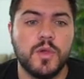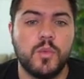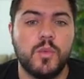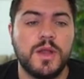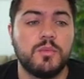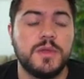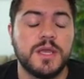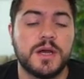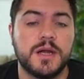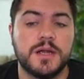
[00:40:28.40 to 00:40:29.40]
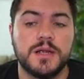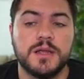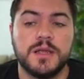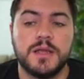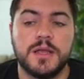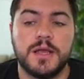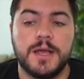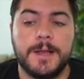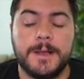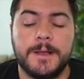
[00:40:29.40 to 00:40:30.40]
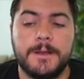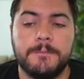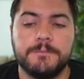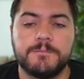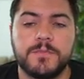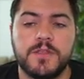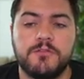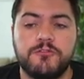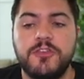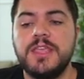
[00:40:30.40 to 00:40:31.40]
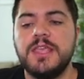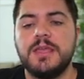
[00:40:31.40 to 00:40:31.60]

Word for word: when we are um, thinking